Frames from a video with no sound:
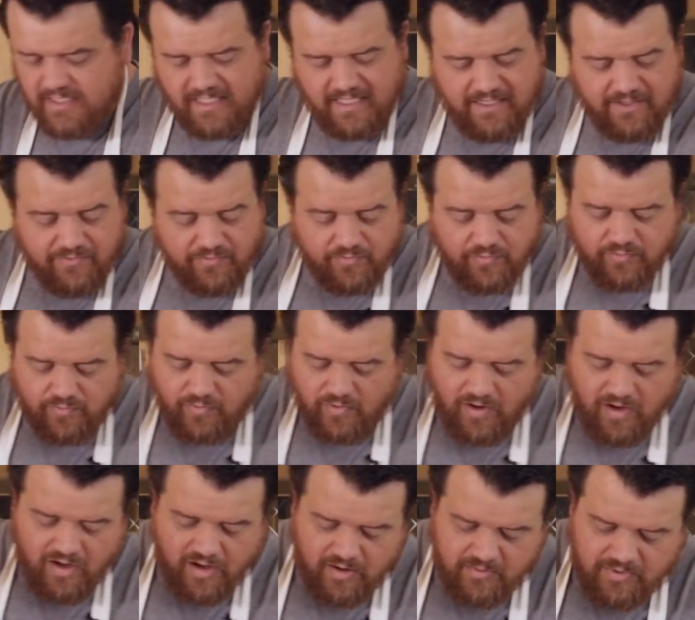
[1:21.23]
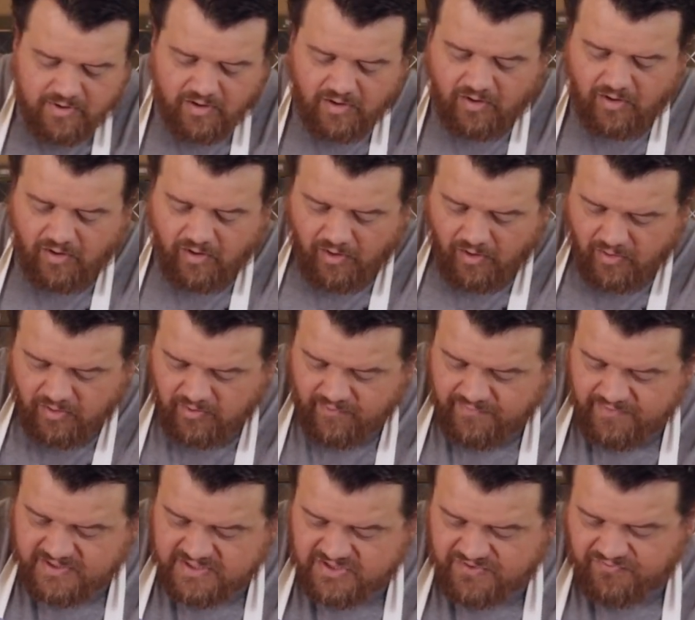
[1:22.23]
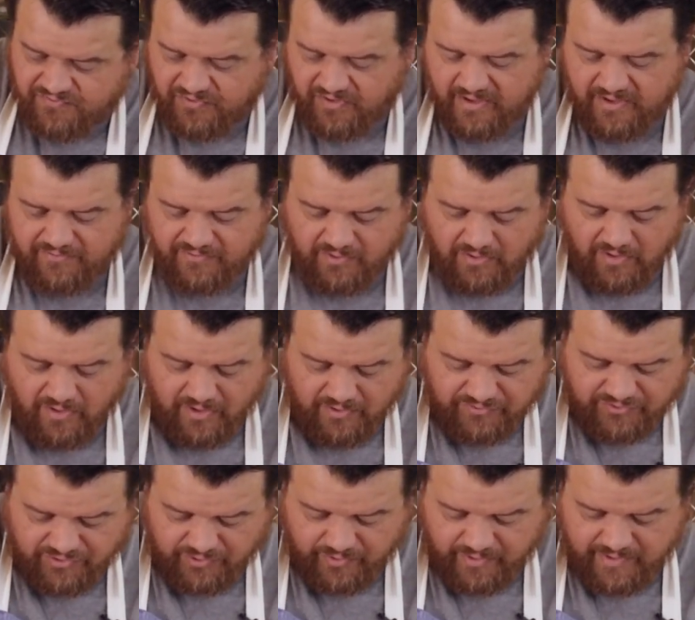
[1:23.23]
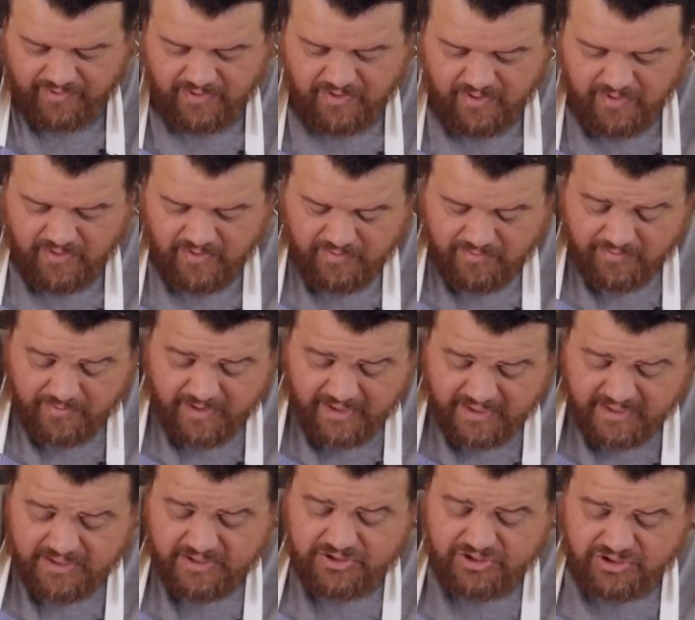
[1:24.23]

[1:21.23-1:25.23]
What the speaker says: and rub all of this flavor onto it, making